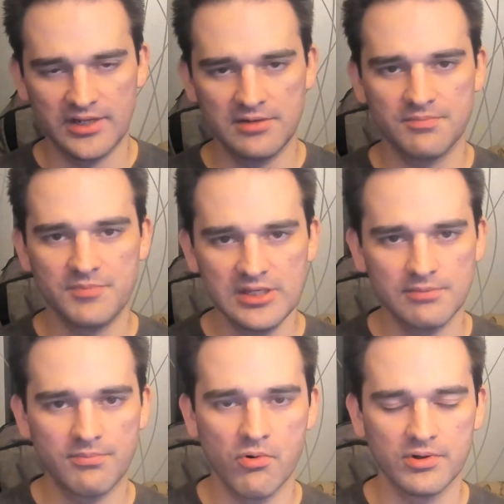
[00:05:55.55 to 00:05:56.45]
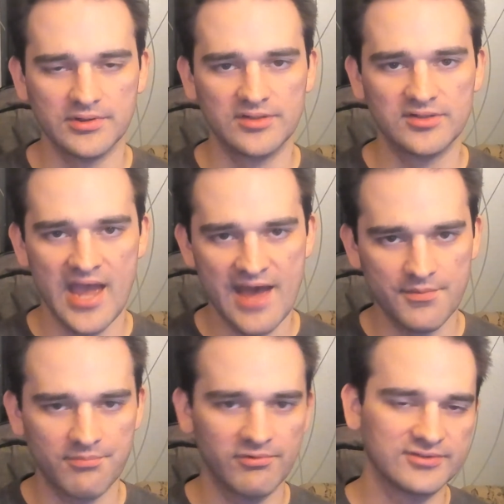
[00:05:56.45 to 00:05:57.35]
and to be important and to have
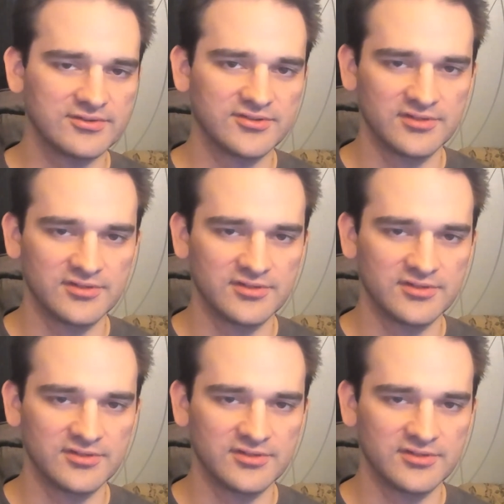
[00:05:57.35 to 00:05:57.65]
a presence